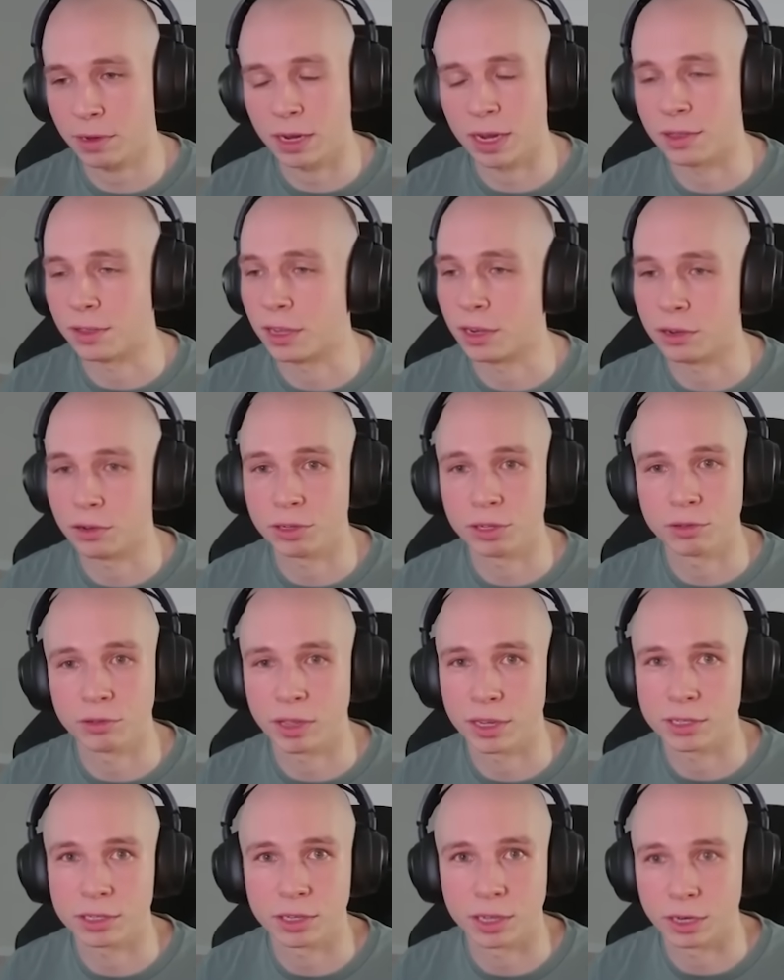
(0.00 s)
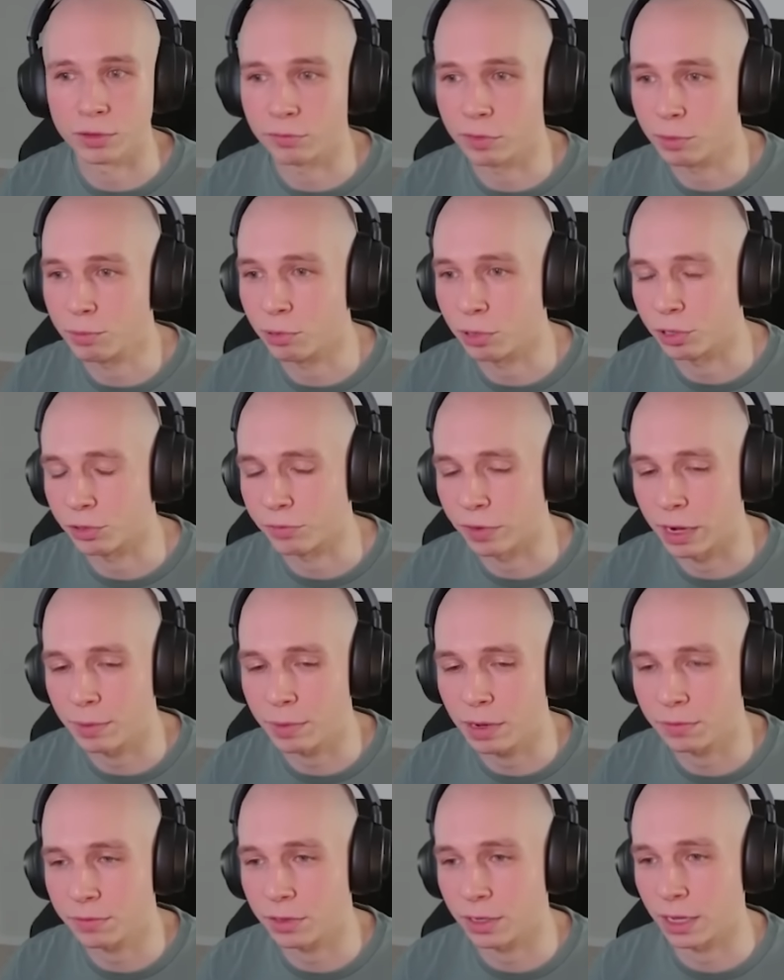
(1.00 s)
and they know you like to re-push ramp
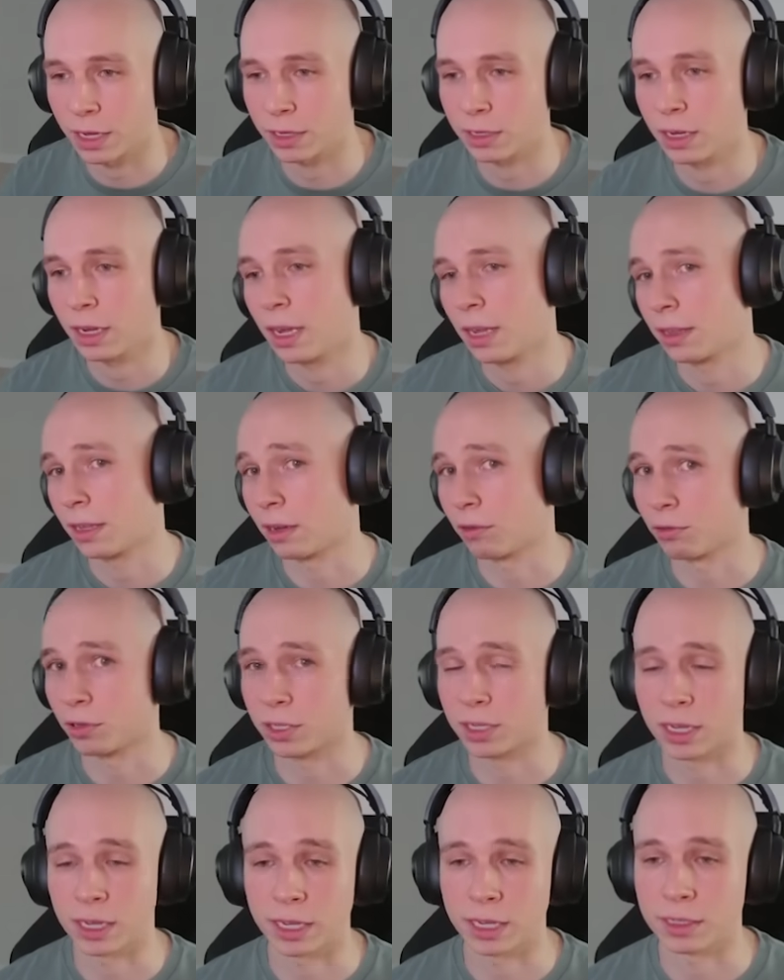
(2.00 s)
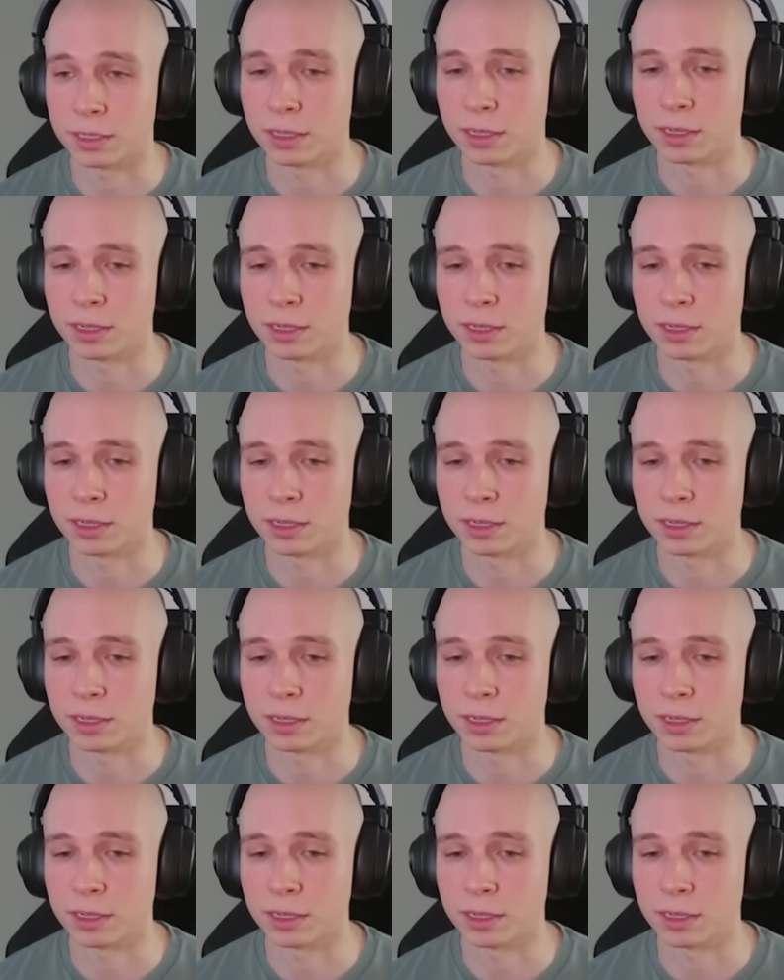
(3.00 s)
after that, they would just get easy